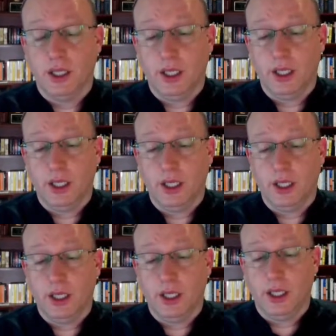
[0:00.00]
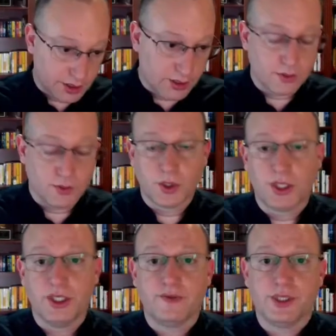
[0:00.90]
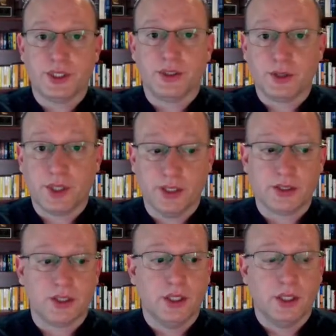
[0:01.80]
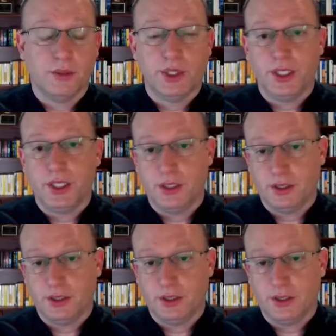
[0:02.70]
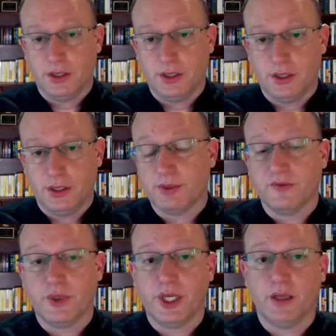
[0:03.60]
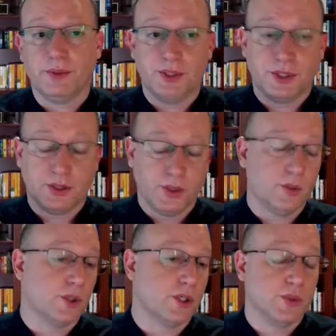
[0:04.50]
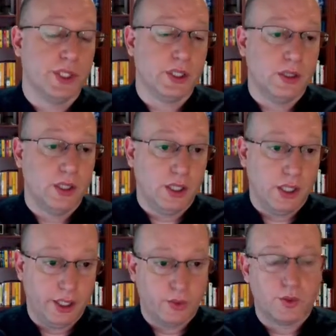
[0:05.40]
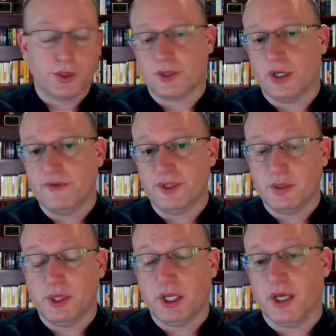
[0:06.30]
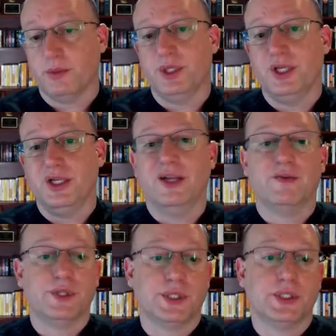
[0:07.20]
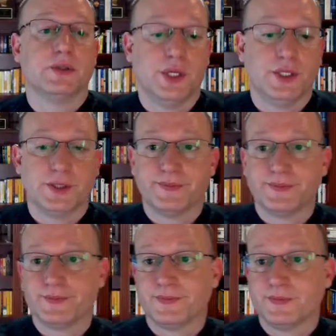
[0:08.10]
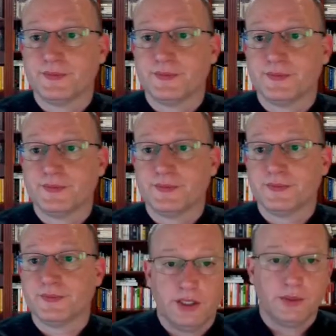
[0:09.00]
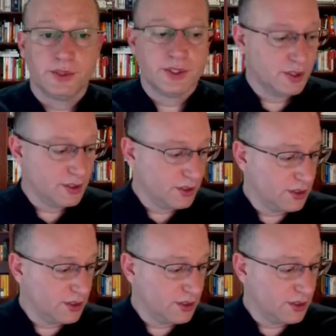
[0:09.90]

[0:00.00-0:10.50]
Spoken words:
And again, this doesn't work in every single case, but it is an example of what happens and when it works well, and what we're striving to make happen in every single case. Anything to add, James?